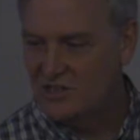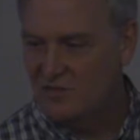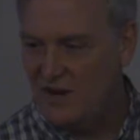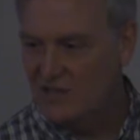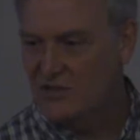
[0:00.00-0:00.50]
the
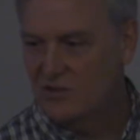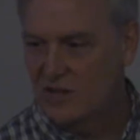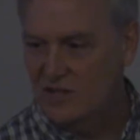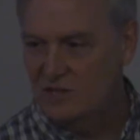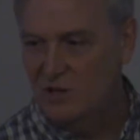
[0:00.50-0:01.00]
faster the
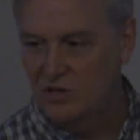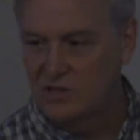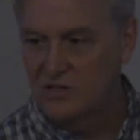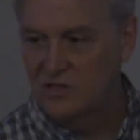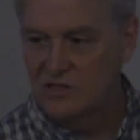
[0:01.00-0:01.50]
ice melts
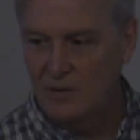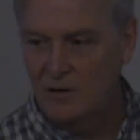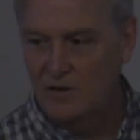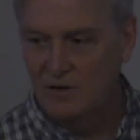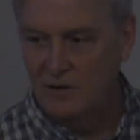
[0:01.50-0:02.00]
in the
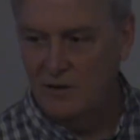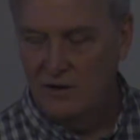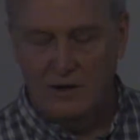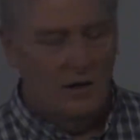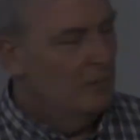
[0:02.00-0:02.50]
summer.
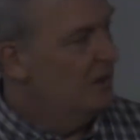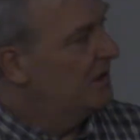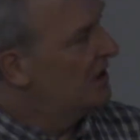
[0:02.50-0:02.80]
But the